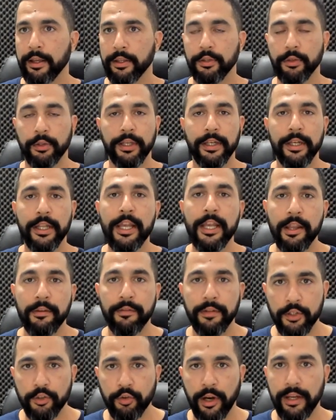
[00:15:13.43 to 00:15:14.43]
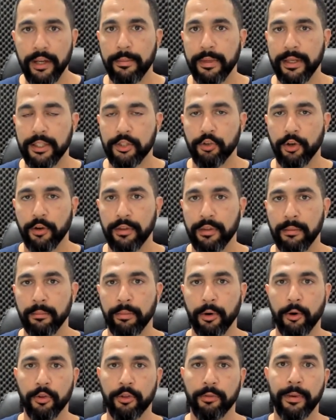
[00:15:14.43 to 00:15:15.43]
you can even try a mixture of them
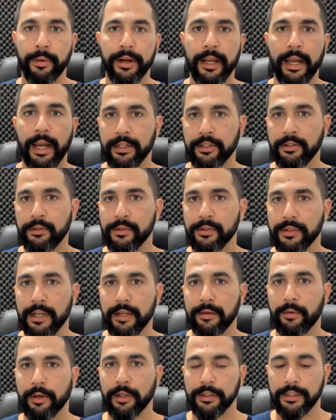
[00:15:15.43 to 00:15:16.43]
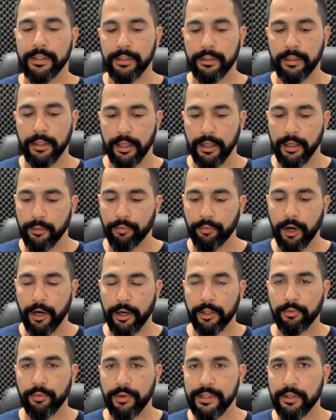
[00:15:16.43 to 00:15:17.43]
both. But as you said, Martin,
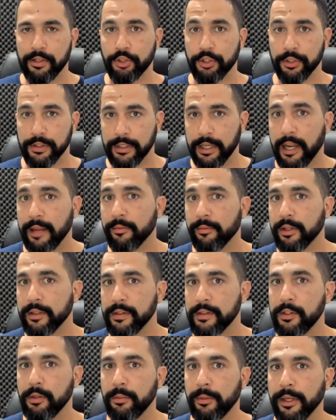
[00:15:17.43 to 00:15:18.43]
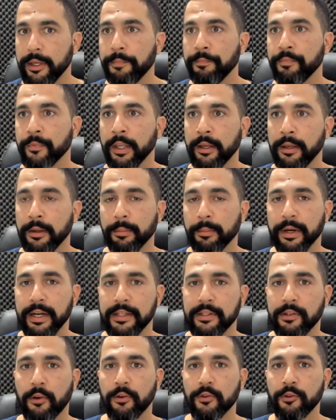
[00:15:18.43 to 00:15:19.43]
product research is time consuming, but
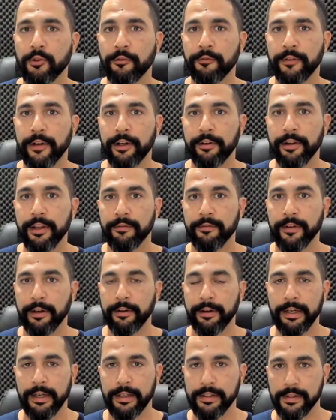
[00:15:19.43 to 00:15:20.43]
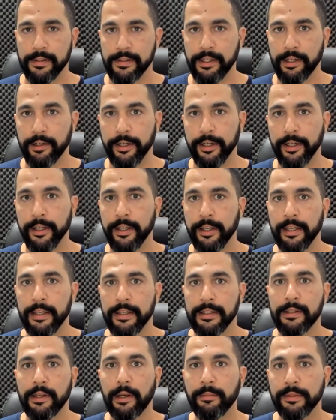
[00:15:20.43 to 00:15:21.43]
it's also very, very necessary.
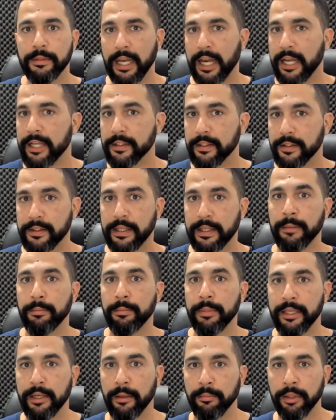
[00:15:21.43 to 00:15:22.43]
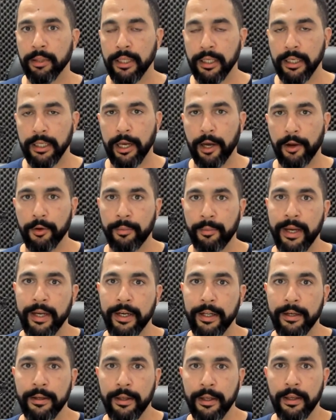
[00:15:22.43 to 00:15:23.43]
Some tasks can be completely
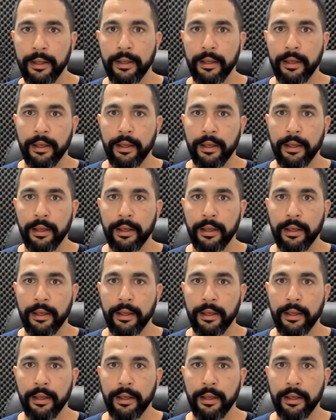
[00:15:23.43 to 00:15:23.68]
automated.